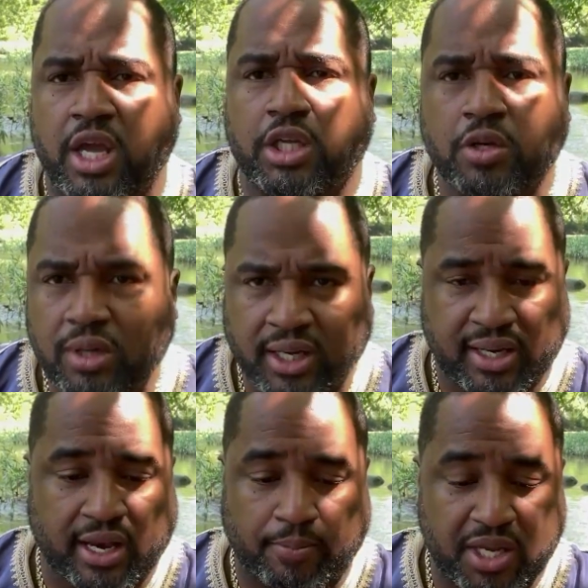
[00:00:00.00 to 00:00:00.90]
You're looking
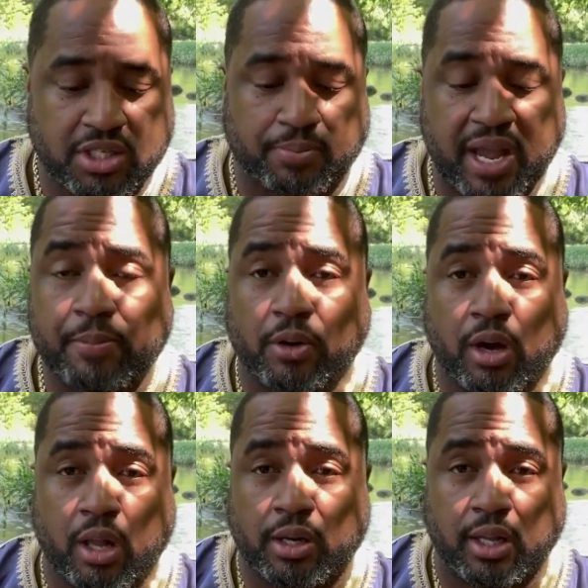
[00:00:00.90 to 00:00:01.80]
at a piece of paper
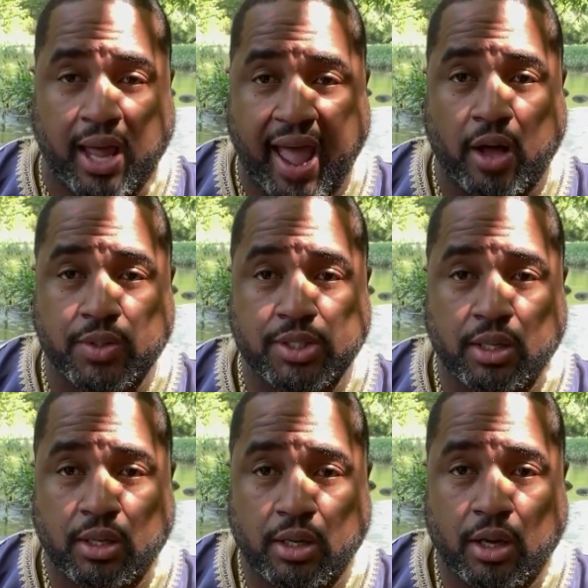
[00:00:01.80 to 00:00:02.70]
calling it a house.
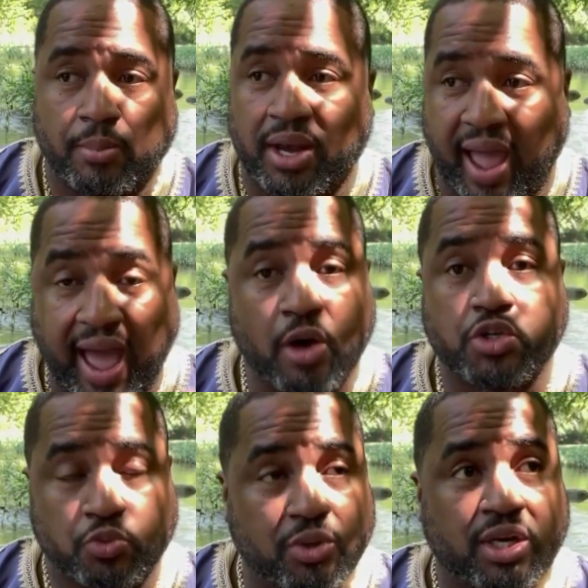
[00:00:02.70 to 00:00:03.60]
But a
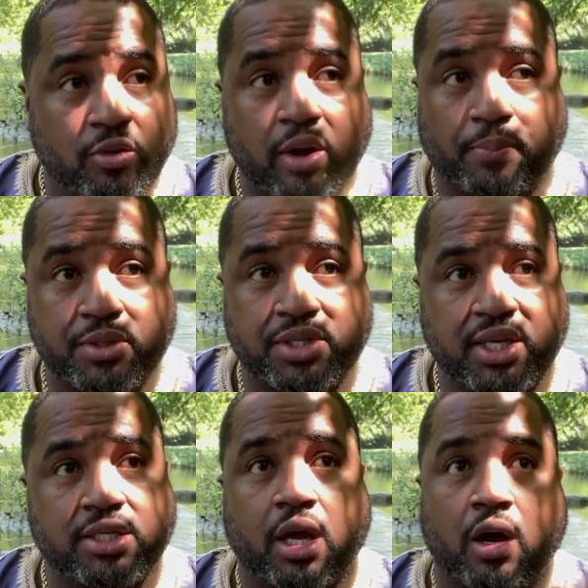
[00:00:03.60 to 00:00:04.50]
house really
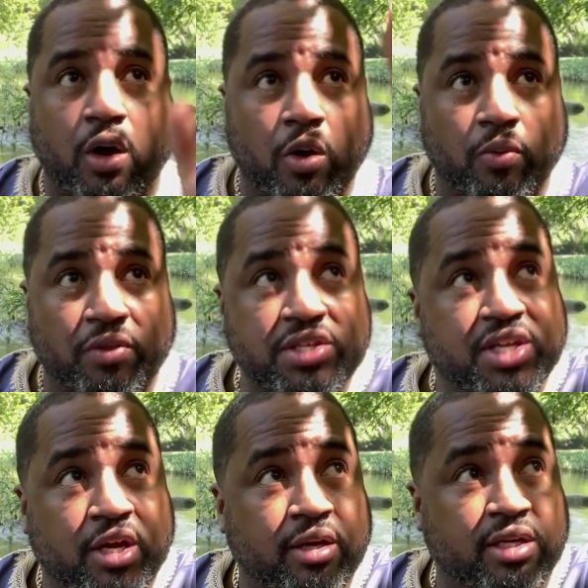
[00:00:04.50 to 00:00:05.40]
represents, this
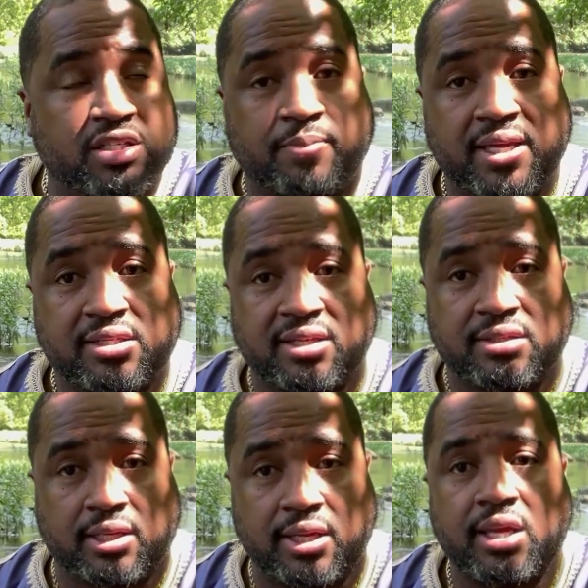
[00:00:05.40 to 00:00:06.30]
area of space is
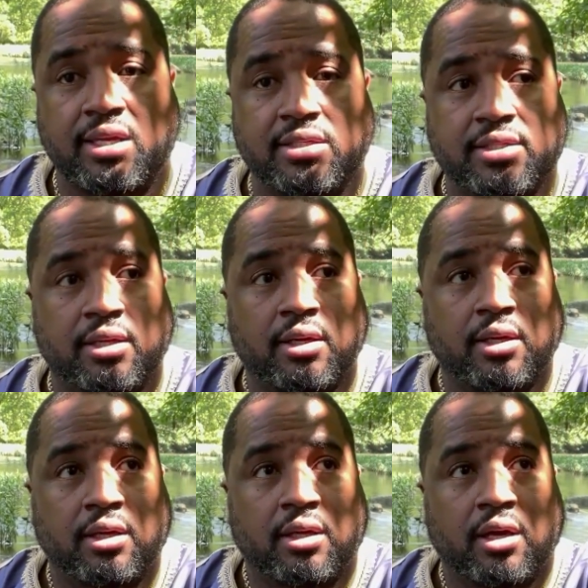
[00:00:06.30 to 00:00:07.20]
the east.
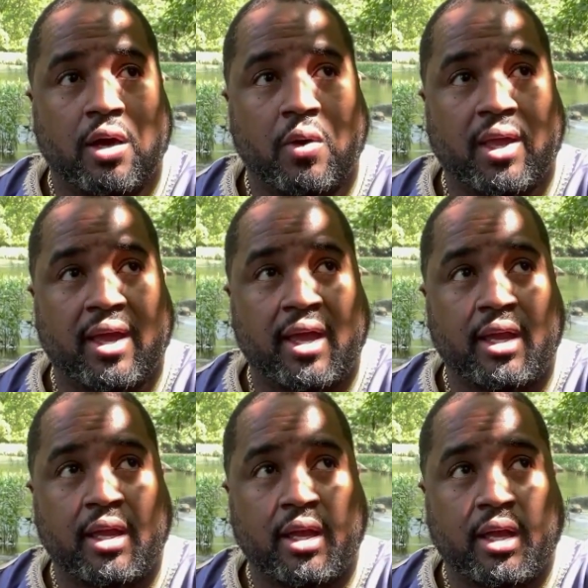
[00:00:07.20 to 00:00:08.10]
Okay.
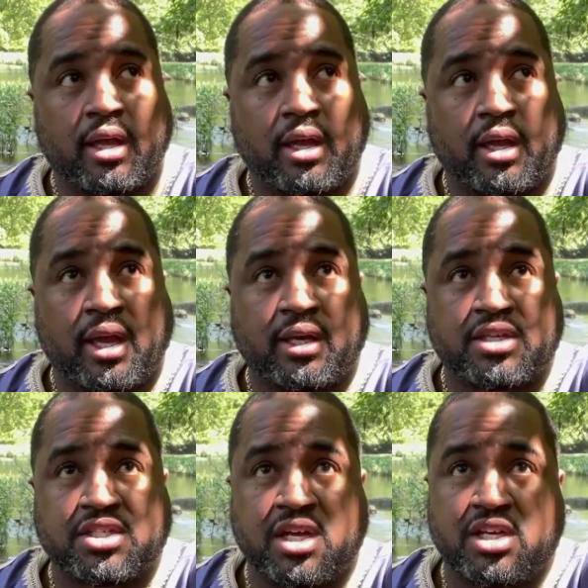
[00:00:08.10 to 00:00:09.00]
And the
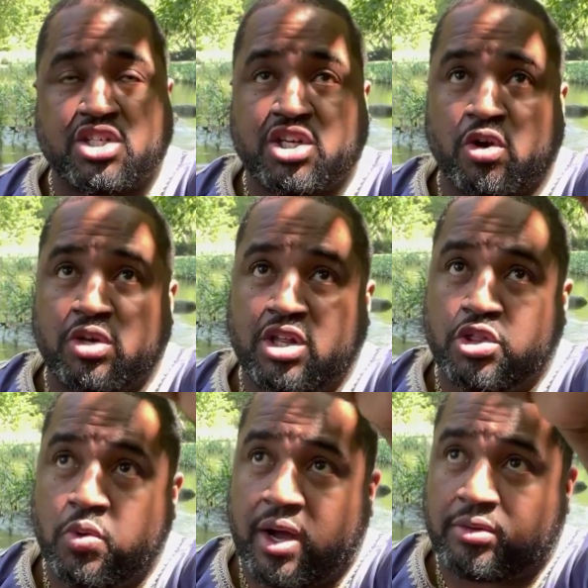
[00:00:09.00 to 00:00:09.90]
sun's journey
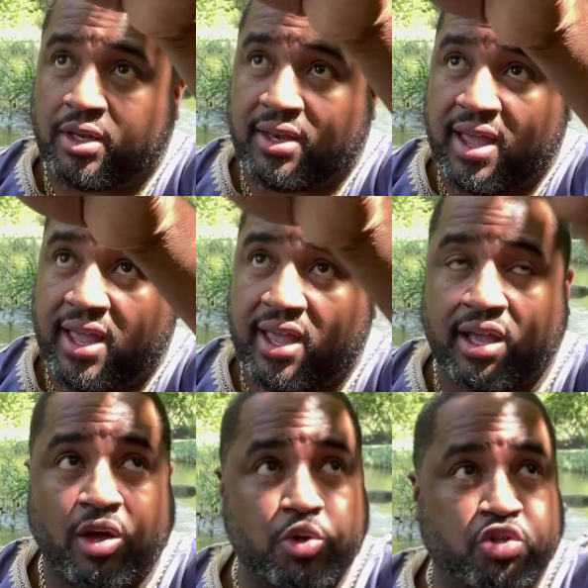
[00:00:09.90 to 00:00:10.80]
throughout the day, it
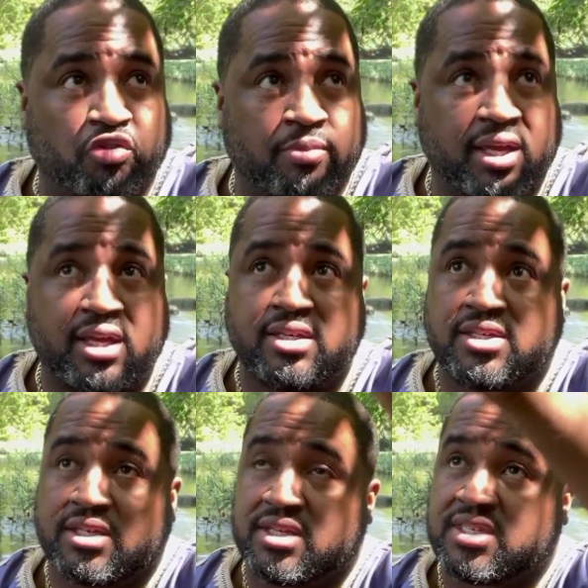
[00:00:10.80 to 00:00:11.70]
goes from
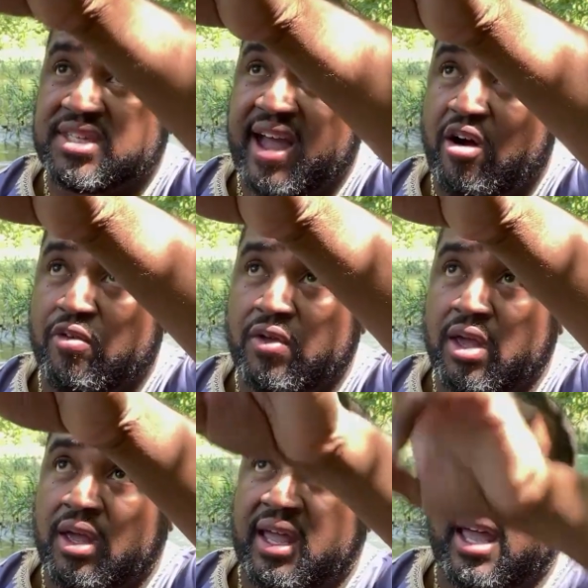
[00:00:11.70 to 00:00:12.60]
east to south.
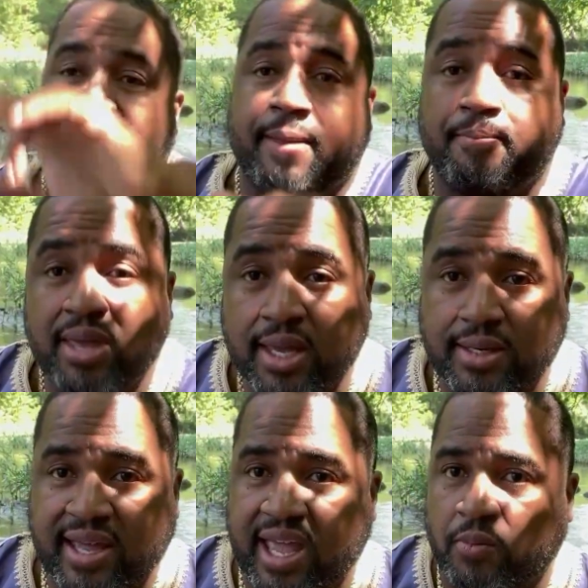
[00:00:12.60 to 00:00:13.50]
And at
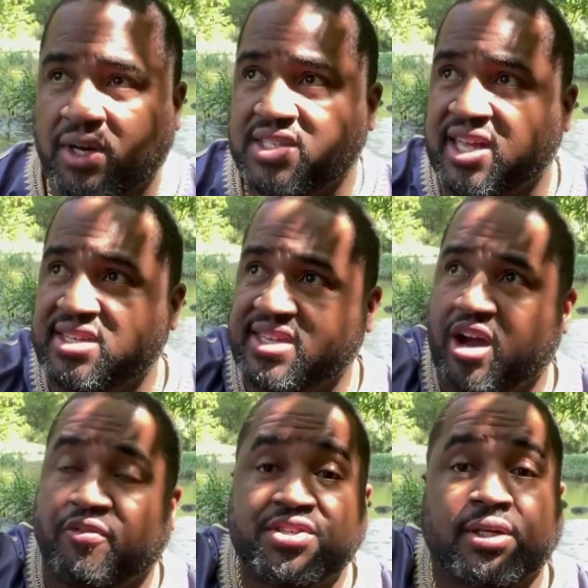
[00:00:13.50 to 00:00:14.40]
midday, when it's at
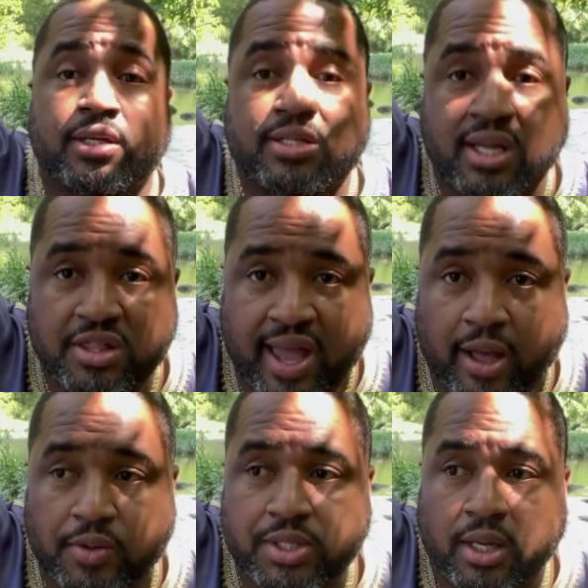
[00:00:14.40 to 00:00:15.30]
south, it's in the 10th
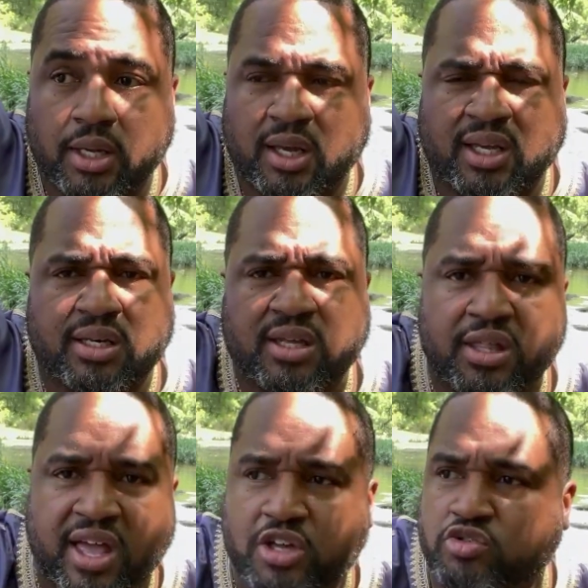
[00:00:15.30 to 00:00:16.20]
house. And the 10th
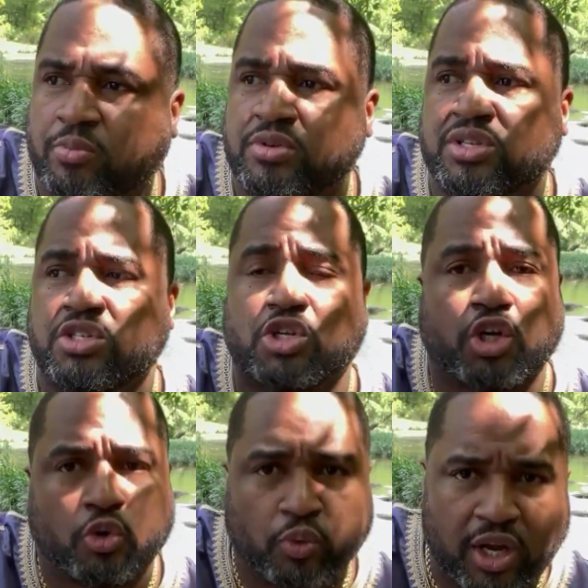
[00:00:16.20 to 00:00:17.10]
house represents
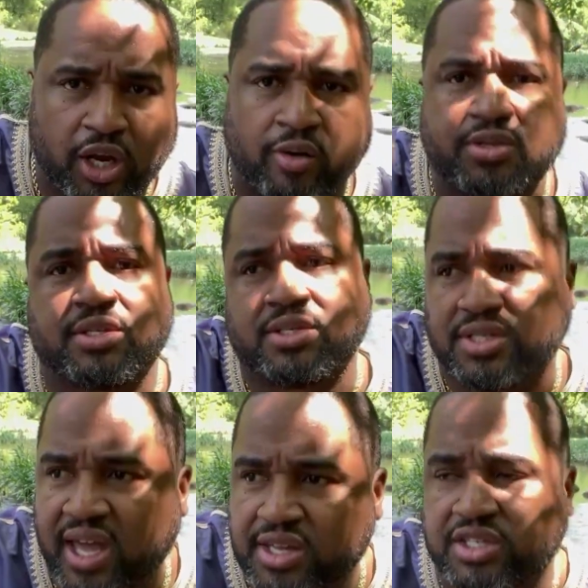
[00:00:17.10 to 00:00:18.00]
career and
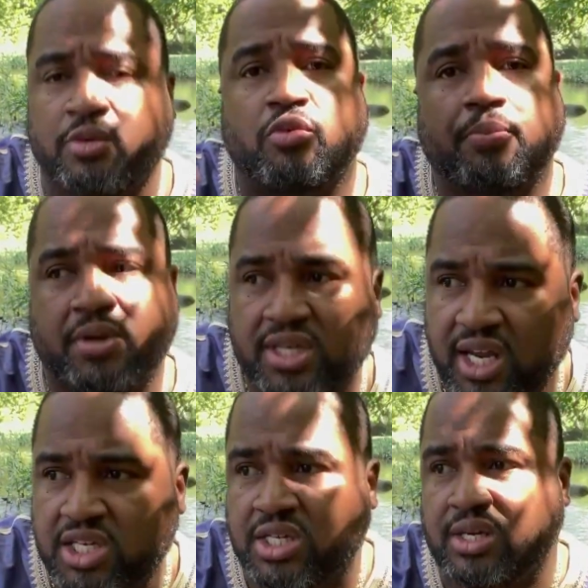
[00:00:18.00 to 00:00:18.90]
success and
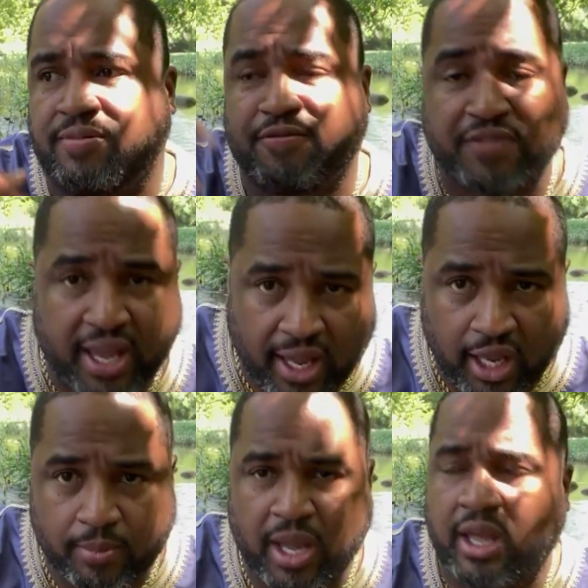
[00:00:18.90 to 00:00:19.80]
reputation and
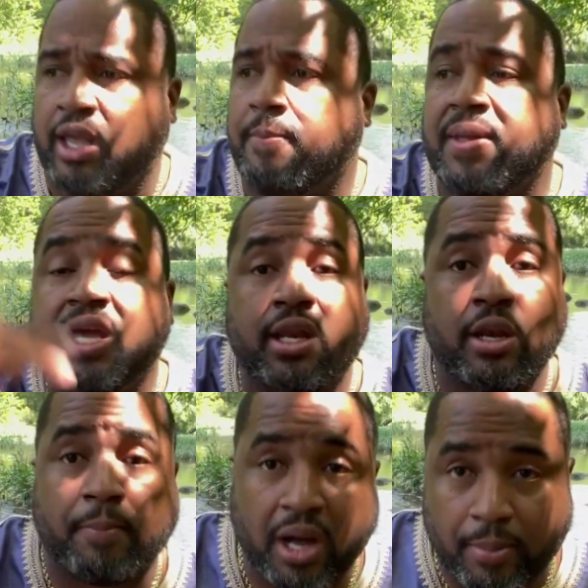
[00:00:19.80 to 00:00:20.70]
fame and being in
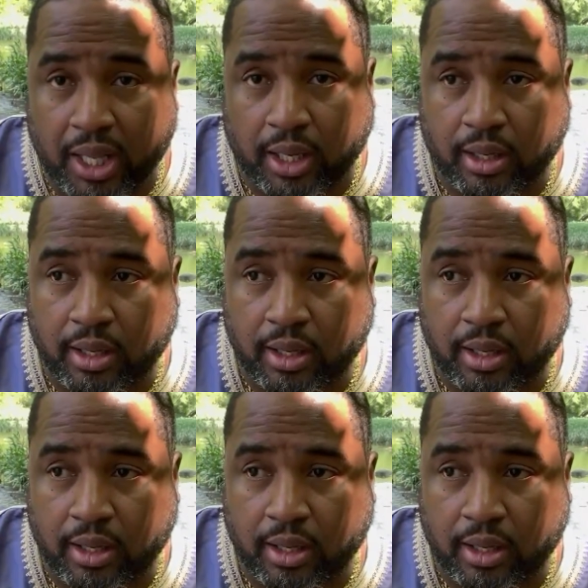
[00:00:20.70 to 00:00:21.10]
the public.